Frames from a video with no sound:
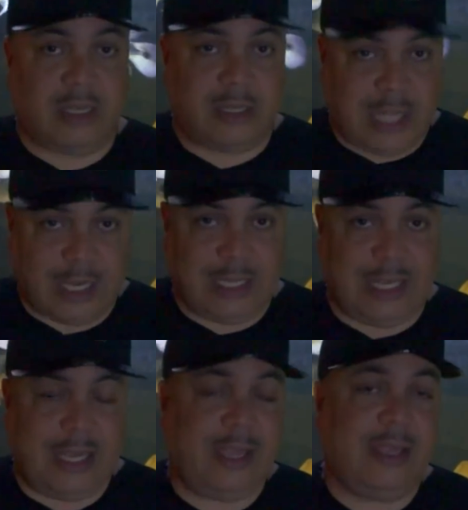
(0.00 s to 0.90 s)

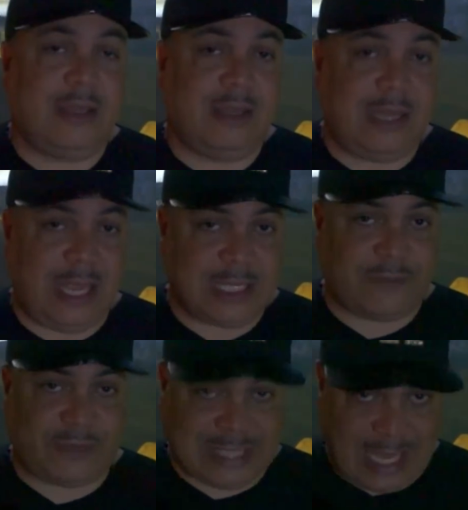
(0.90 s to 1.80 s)
Luckily,
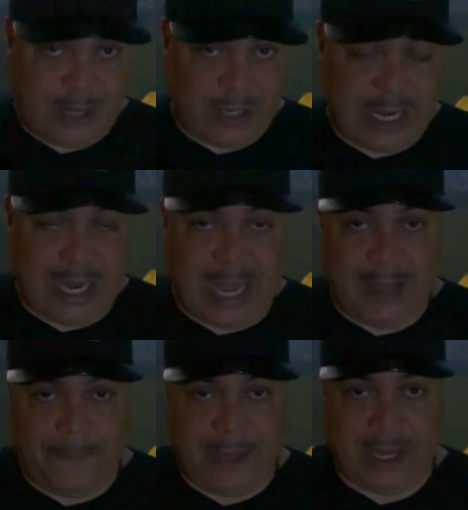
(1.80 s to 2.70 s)
next Saturday I
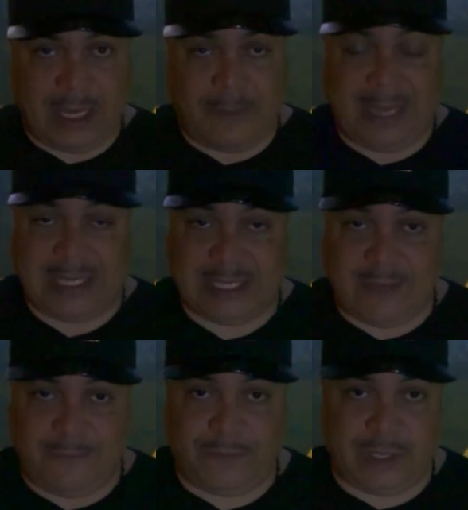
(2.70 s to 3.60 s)
am picking up a
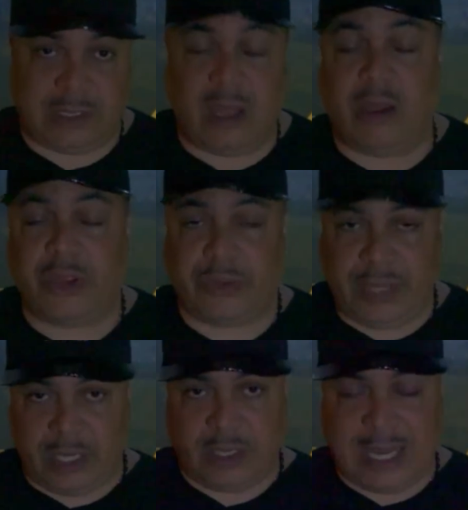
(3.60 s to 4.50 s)
7-foot long,
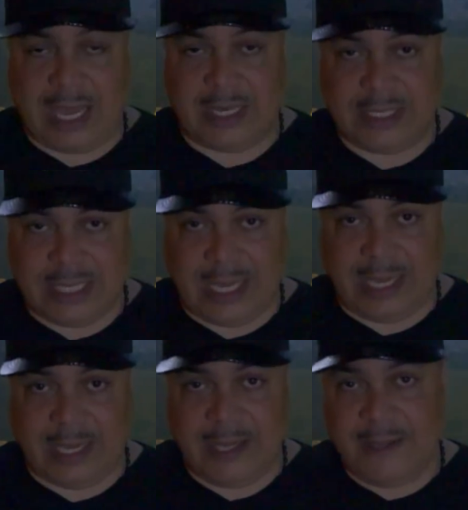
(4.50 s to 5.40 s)
300-gallon
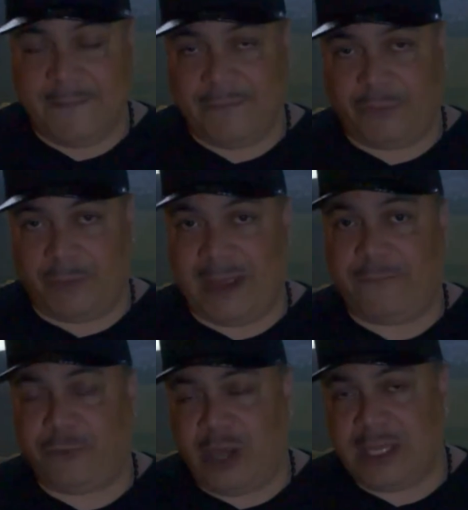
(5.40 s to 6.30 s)
tank from my
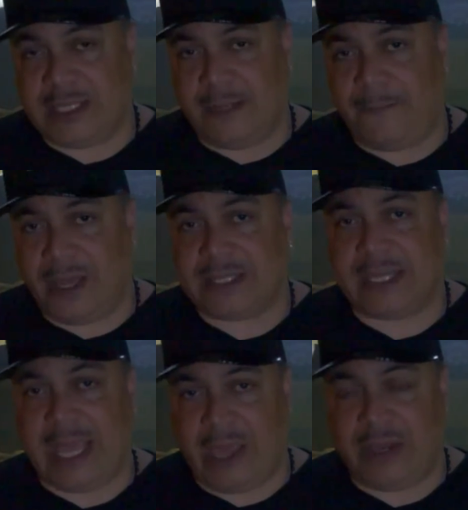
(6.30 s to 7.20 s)
friends in the Bucks
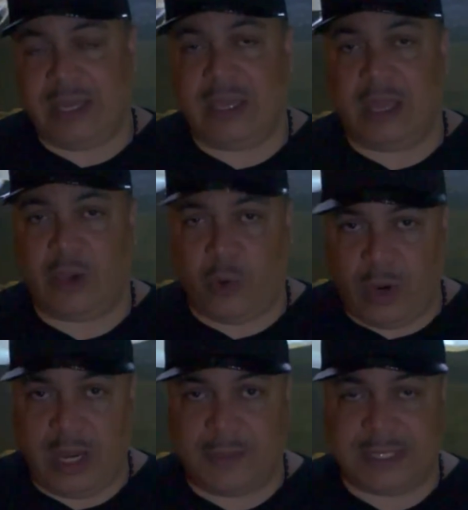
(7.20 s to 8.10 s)
County
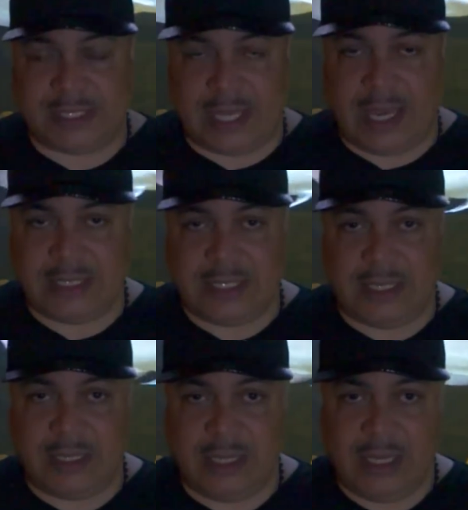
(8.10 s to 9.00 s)
Aquarium
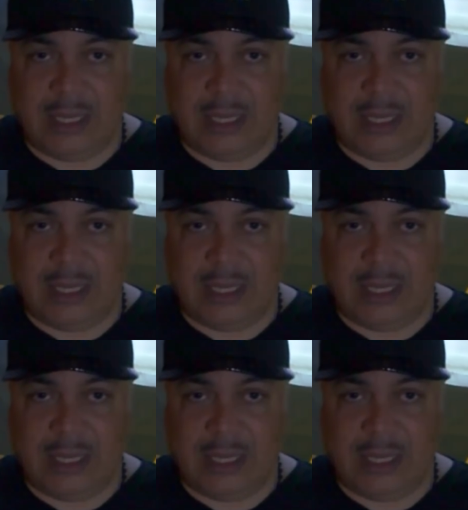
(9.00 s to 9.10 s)
Society.